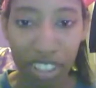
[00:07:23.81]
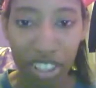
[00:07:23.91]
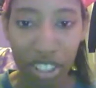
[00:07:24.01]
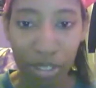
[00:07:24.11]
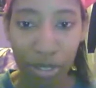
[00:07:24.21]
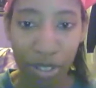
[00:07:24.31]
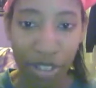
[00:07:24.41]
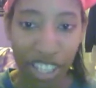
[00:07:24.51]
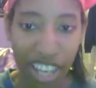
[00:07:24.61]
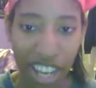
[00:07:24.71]
She would
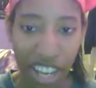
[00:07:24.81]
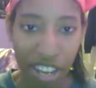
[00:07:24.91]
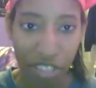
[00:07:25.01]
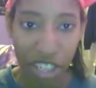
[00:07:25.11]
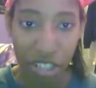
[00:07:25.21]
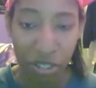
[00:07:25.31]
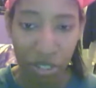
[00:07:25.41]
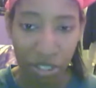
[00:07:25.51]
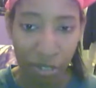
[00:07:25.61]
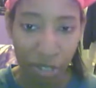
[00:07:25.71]
always have
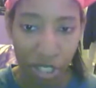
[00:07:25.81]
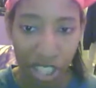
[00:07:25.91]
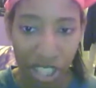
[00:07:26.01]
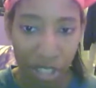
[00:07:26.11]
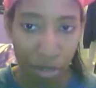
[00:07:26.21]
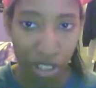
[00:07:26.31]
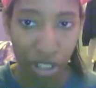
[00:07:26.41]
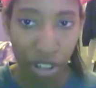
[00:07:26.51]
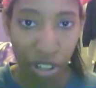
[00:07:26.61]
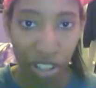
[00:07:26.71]
technical difficulties with
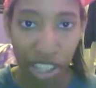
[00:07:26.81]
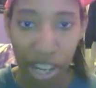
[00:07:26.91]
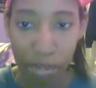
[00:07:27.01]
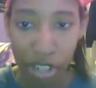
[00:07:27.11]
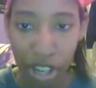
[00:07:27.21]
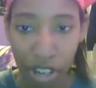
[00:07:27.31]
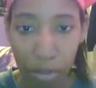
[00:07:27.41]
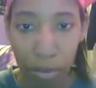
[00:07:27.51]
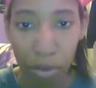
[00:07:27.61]
her laptop